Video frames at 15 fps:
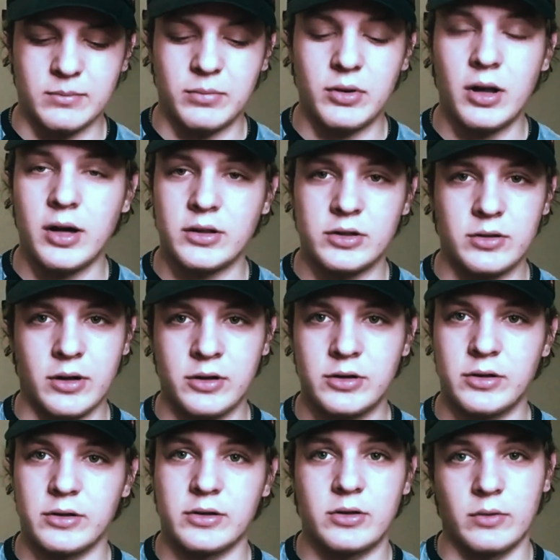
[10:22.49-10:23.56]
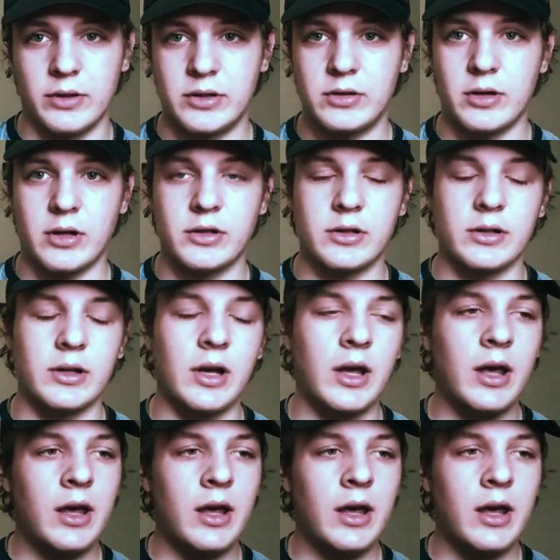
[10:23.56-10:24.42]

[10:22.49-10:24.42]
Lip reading: plot structure, story structure.